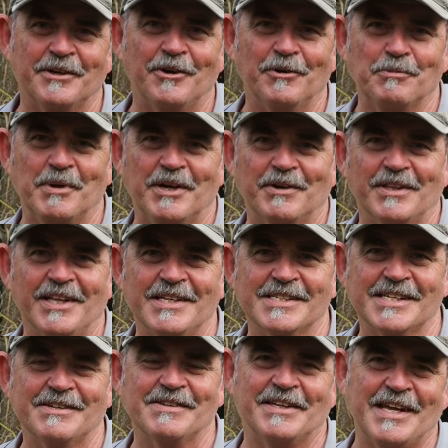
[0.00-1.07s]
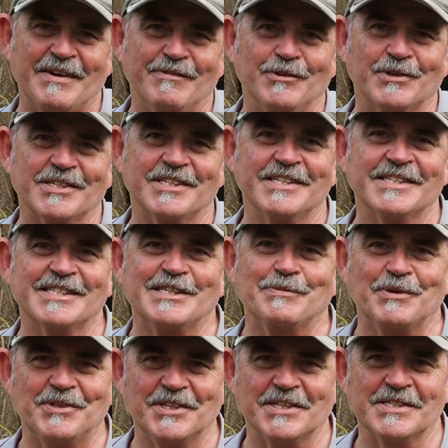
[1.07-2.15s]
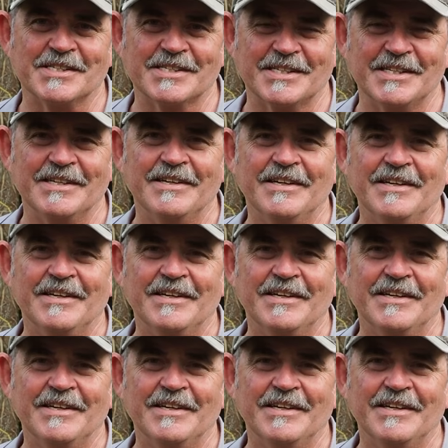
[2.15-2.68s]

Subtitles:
high-powered lens out and then have a look and see what you can see.